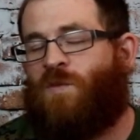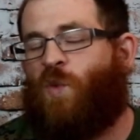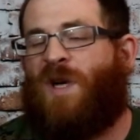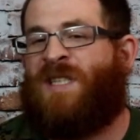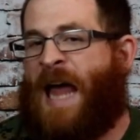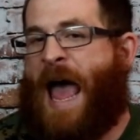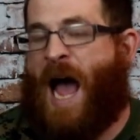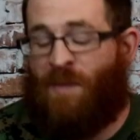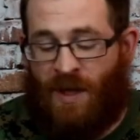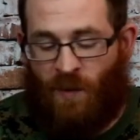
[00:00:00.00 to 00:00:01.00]
wasn't
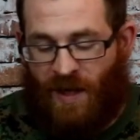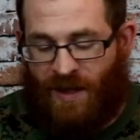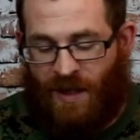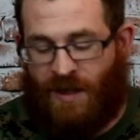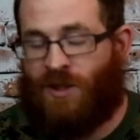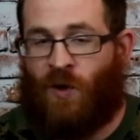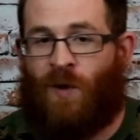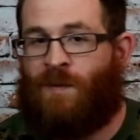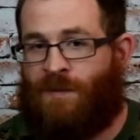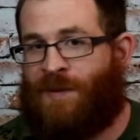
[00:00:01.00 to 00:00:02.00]
happy with it,
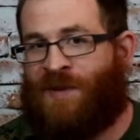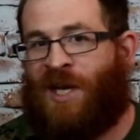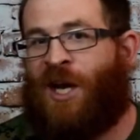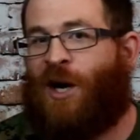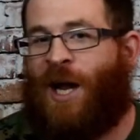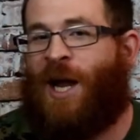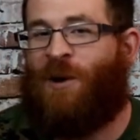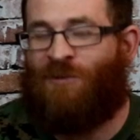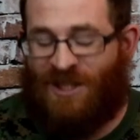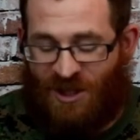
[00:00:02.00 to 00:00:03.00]
so here I
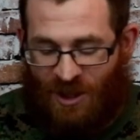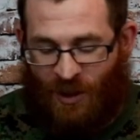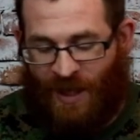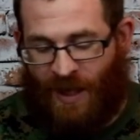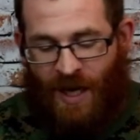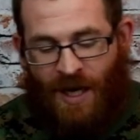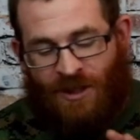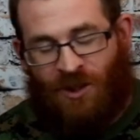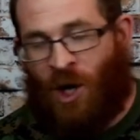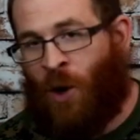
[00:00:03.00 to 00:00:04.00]
am reshooting.
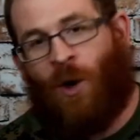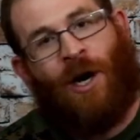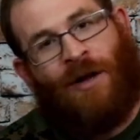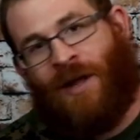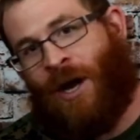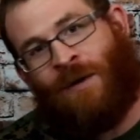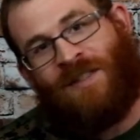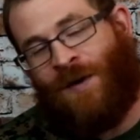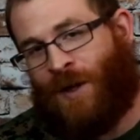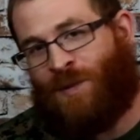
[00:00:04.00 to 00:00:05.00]
So don't worry, they don't
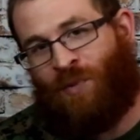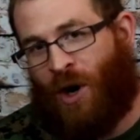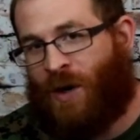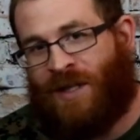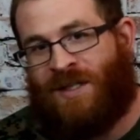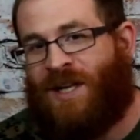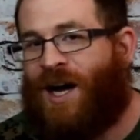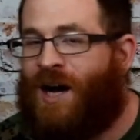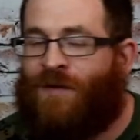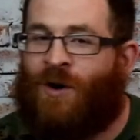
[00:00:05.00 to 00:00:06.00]
send us broken
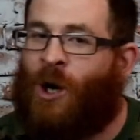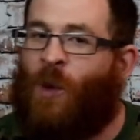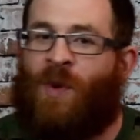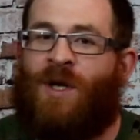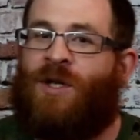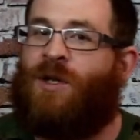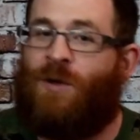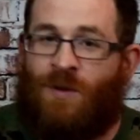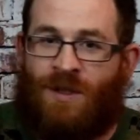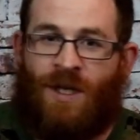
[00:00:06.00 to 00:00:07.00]
stuff or opened,
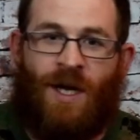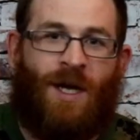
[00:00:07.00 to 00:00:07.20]
used